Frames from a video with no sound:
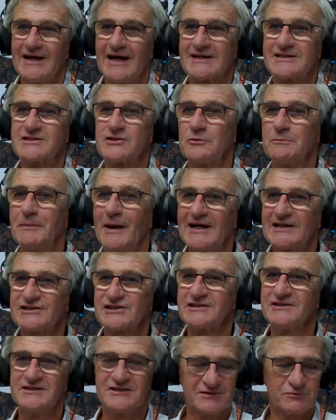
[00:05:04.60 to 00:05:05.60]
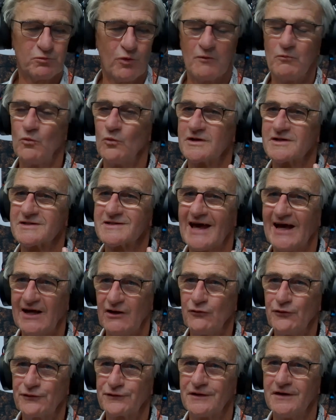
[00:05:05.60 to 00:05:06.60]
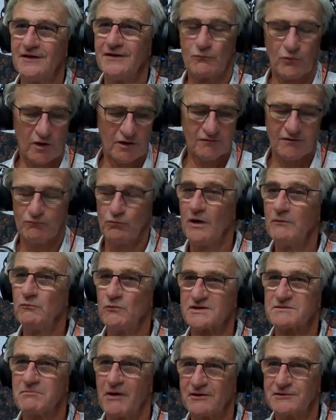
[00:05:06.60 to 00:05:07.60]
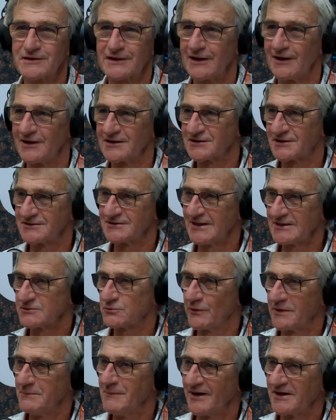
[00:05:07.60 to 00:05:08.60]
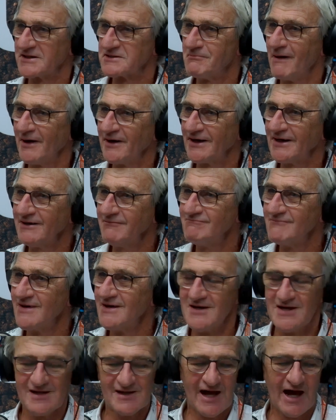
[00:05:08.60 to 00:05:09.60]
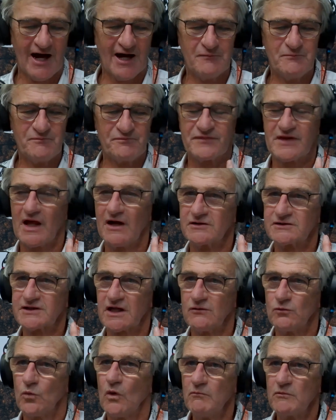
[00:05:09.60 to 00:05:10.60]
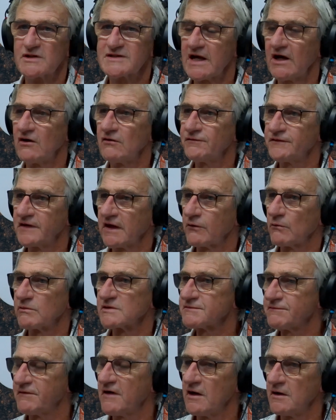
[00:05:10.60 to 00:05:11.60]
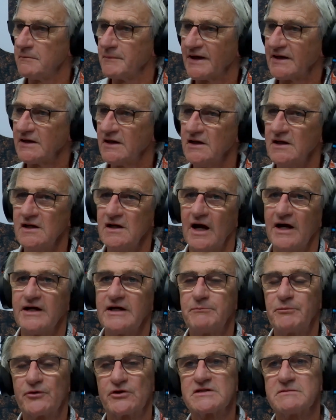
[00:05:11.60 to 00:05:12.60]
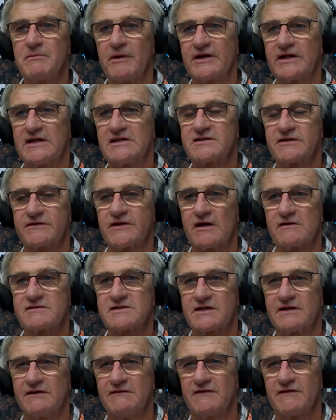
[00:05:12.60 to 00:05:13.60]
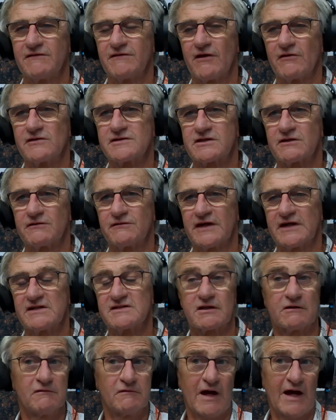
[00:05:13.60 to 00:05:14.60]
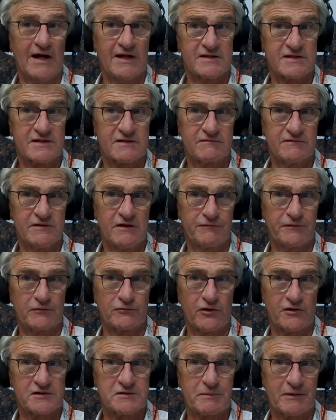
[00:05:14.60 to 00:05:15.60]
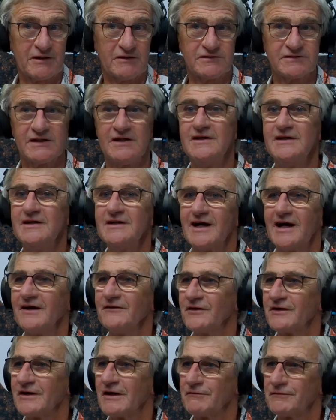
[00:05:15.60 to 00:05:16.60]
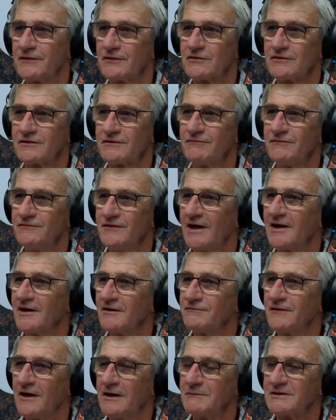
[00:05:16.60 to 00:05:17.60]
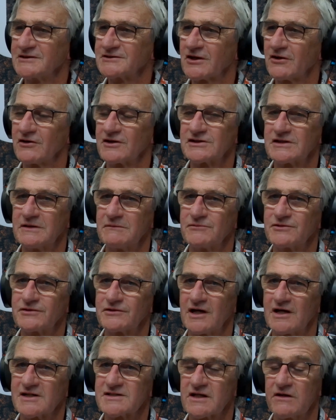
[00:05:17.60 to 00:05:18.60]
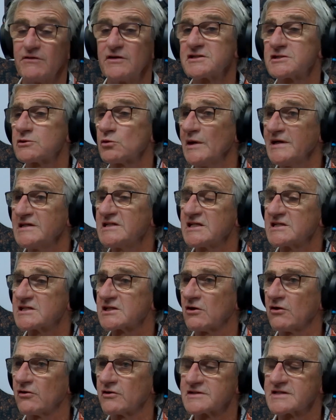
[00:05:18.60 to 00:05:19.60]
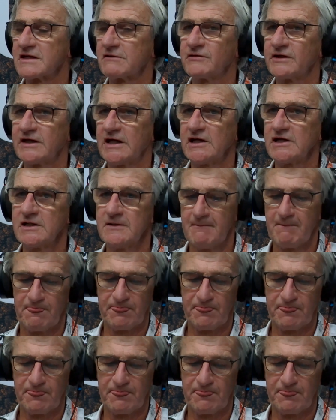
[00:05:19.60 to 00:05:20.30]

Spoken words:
He had two passions. One was health. Well, one was motor cars, because that's where he made his money. So one was health, the other was farming. And he put his money into those two things. So hence Nuffield Hospitals and the Nuffield Farming Scholarship Trust. And there's 20 scholars every year.